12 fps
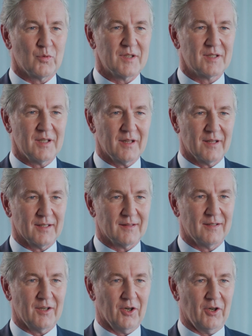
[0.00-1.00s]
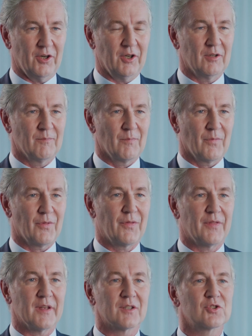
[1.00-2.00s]
we see that there are
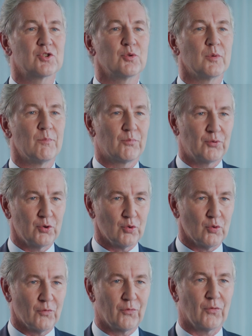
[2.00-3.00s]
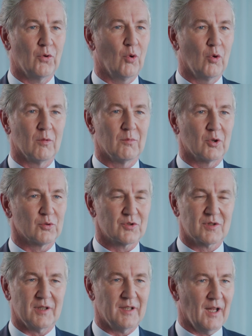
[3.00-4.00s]
things to improve
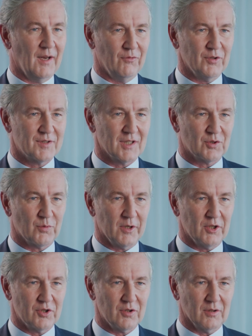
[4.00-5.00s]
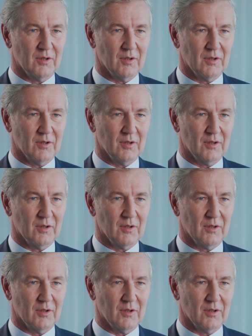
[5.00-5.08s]
almost in every situation.